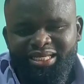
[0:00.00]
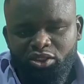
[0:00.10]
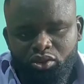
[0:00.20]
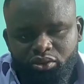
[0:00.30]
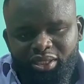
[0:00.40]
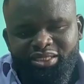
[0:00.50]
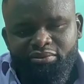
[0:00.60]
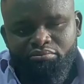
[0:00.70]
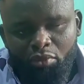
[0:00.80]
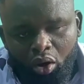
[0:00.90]
constructing
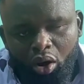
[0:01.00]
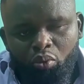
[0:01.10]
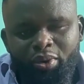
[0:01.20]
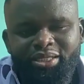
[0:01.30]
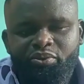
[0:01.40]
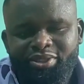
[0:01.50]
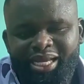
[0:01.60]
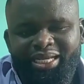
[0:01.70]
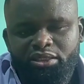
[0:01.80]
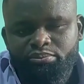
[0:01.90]
more waste
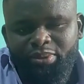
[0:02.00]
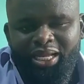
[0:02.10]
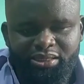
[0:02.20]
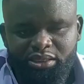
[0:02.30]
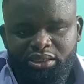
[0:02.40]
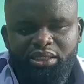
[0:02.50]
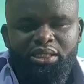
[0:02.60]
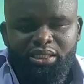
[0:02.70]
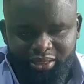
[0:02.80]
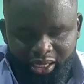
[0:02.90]
recycle plants
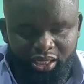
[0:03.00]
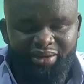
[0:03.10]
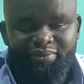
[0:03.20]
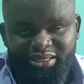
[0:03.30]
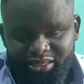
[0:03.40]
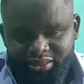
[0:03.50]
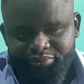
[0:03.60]
than your government did?